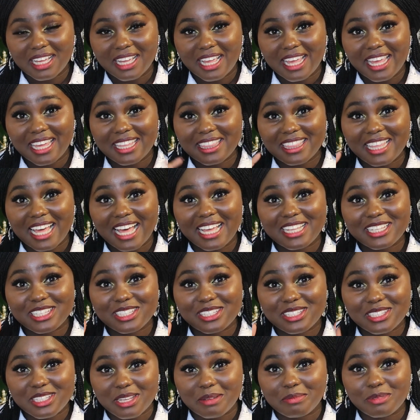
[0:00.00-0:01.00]
hit that
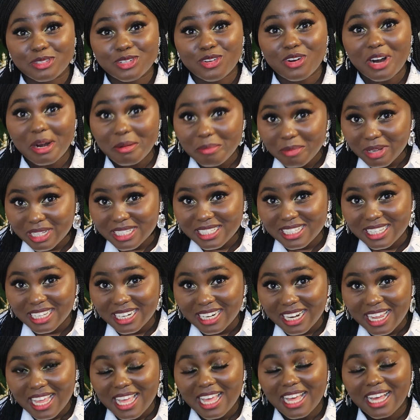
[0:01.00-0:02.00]
subscribe
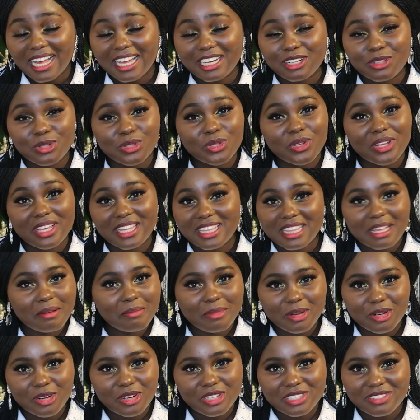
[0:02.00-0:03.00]
button, and also hit
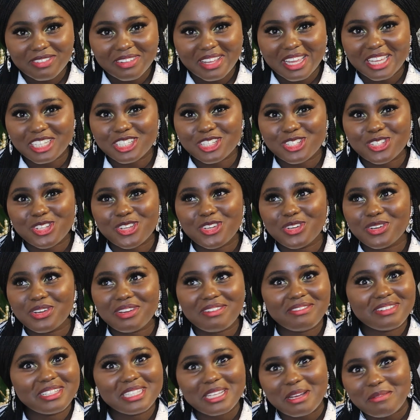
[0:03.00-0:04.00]
that bell notification so you know
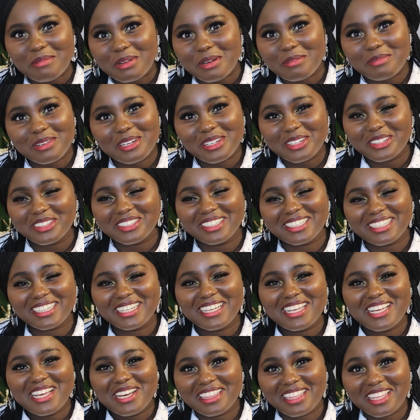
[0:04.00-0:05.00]
every time I upload.
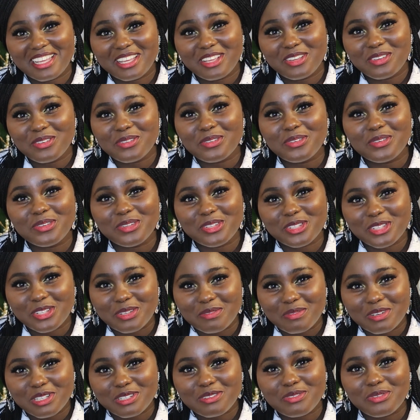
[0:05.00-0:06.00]
Thank you all
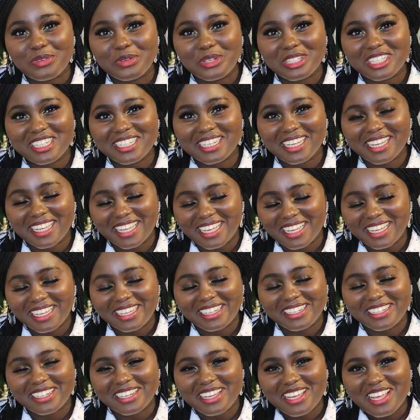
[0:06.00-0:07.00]
so much for watching,
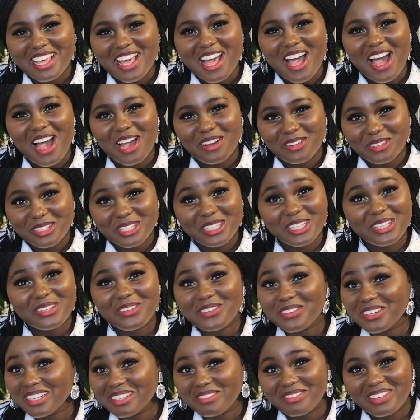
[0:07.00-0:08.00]
and I will see you
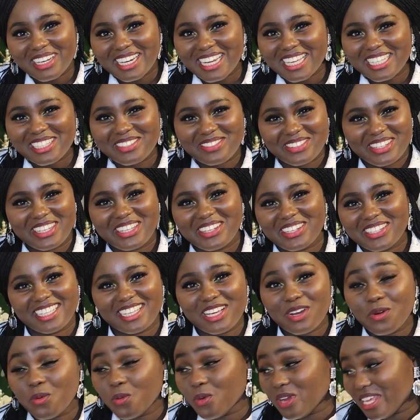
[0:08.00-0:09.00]
all in my next video.
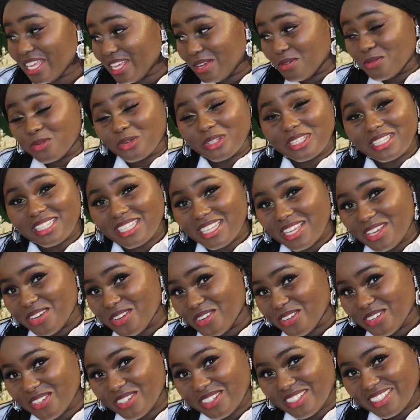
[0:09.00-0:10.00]
We will see
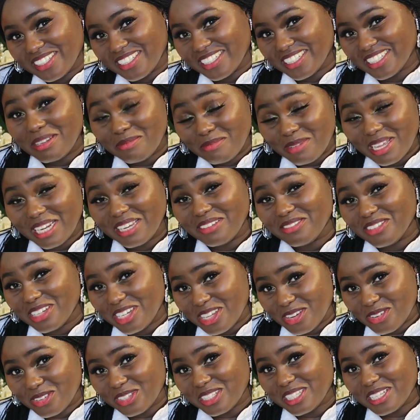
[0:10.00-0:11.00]
you in many
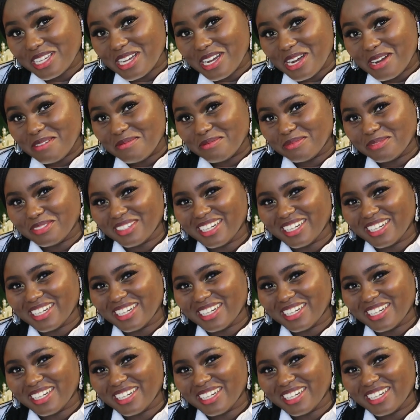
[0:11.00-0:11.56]
videos to come.